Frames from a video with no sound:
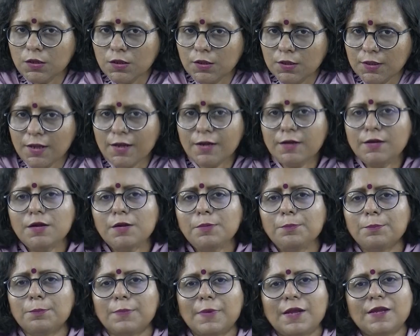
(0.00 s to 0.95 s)
There are
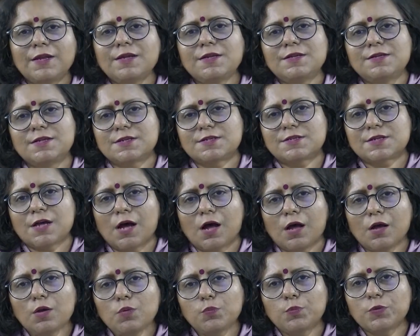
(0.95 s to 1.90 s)
many
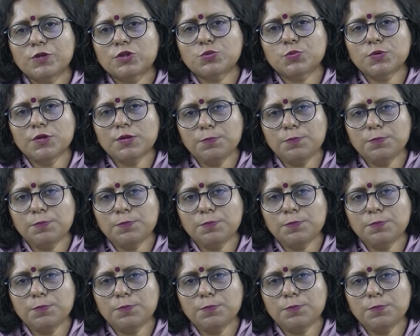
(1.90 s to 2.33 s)
data which, when